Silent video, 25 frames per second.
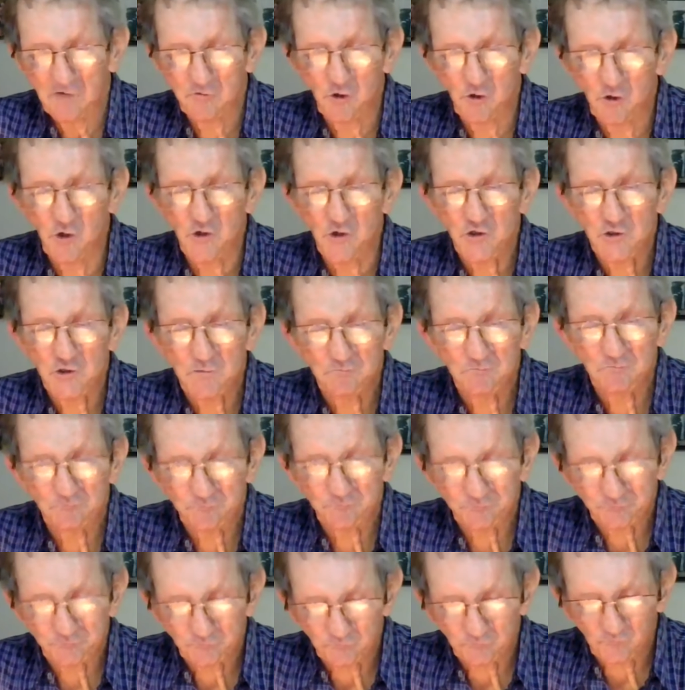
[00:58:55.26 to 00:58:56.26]
Of course,
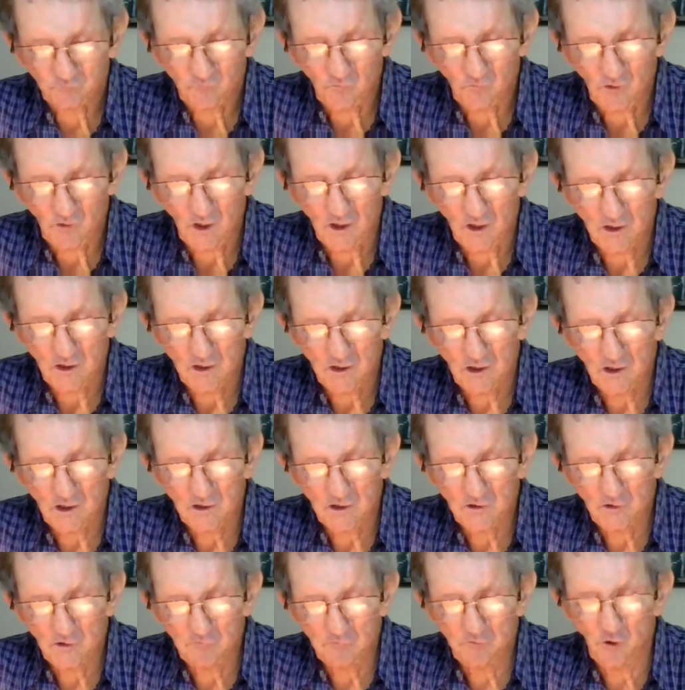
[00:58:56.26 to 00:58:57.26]

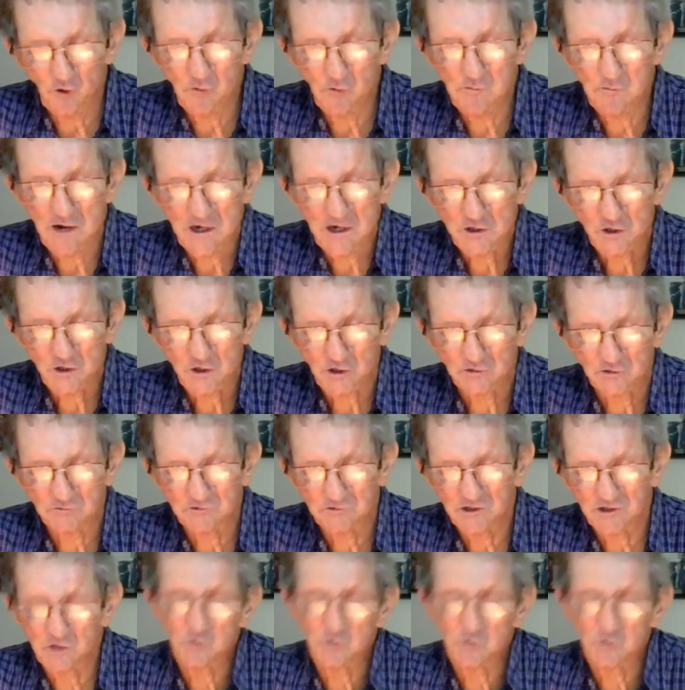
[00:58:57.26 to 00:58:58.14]
the formation,